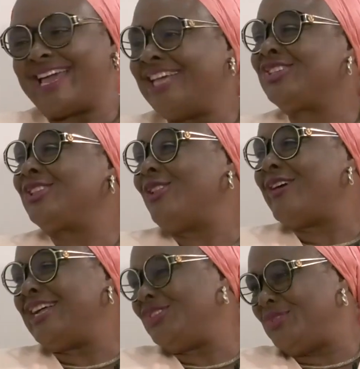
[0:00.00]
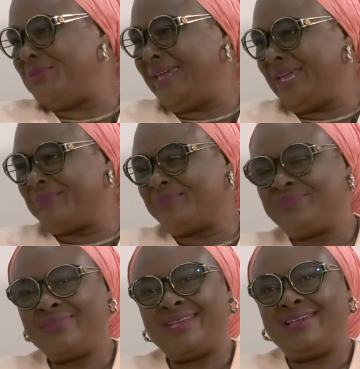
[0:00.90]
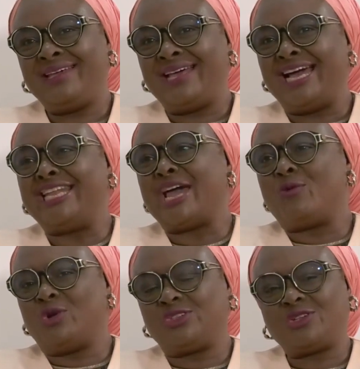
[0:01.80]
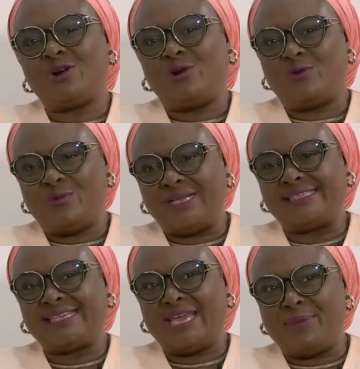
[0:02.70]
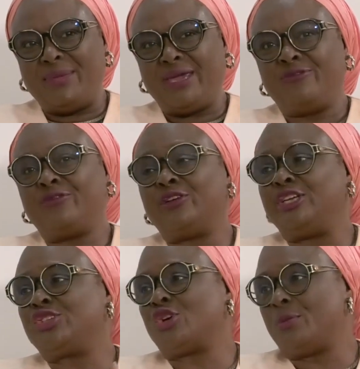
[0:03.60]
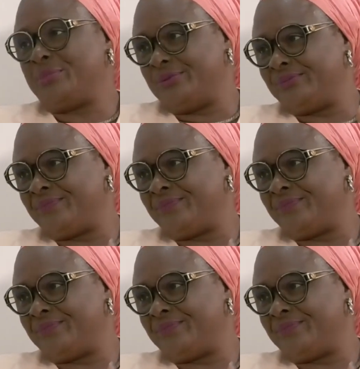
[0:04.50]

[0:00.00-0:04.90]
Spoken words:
like a slogan to me. And I was always aiming for the top.